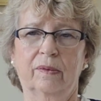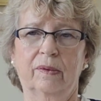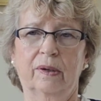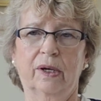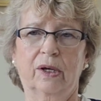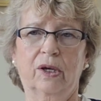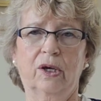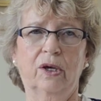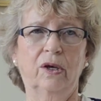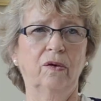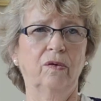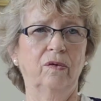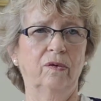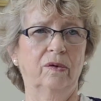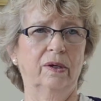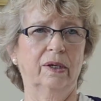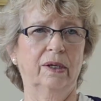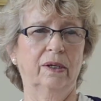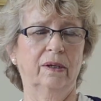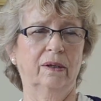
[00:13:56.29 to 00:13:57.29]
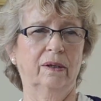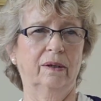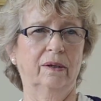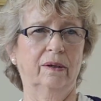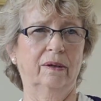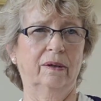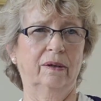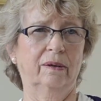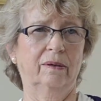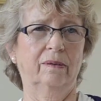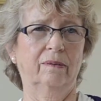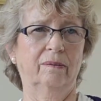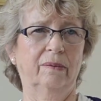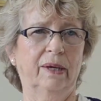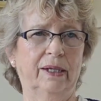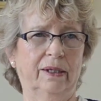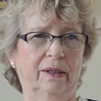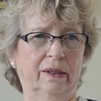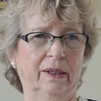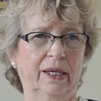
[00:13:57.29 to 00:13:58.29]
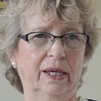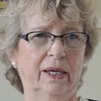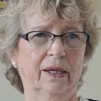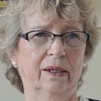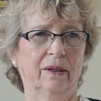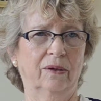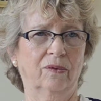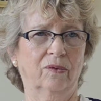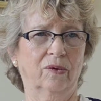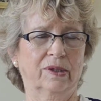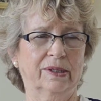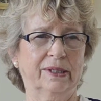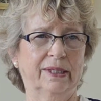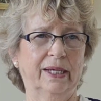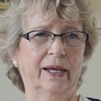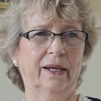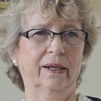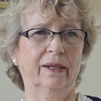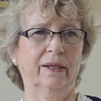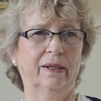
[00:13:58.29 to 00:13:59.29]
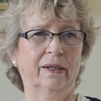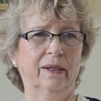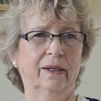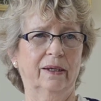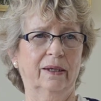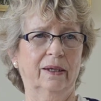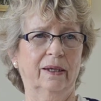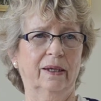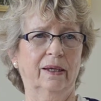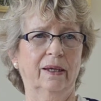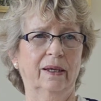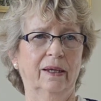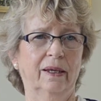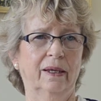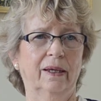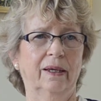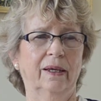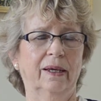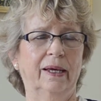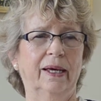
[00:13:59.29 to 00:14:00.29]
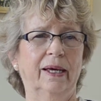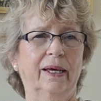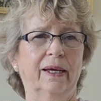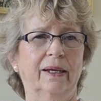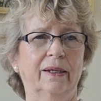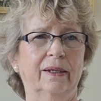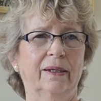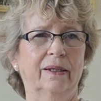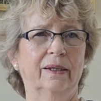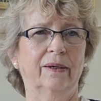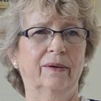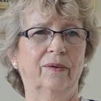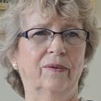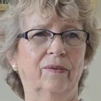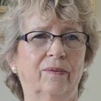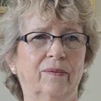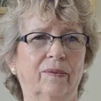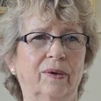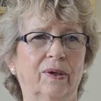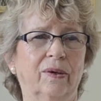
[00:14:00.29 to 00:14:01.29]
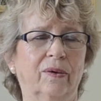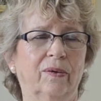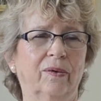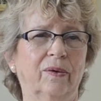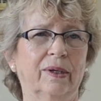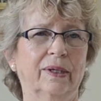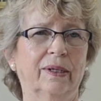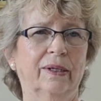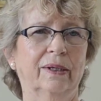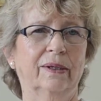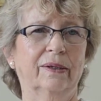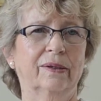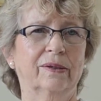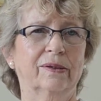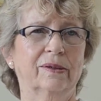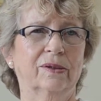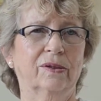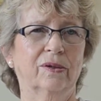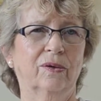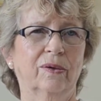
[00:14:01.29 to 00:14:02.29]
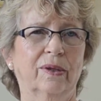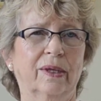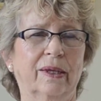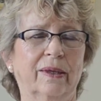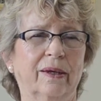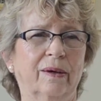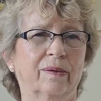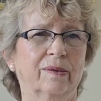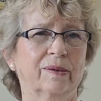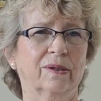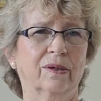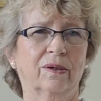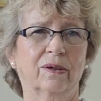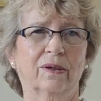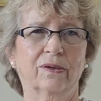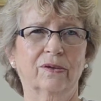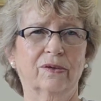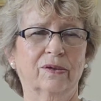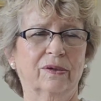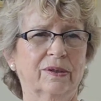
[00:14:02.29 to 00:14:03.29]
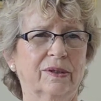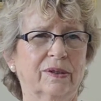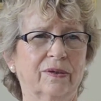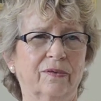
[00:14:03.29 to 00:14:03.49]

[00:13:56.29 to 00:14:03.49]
acute mentally ill were sent. And, you know, and so that there was all sorts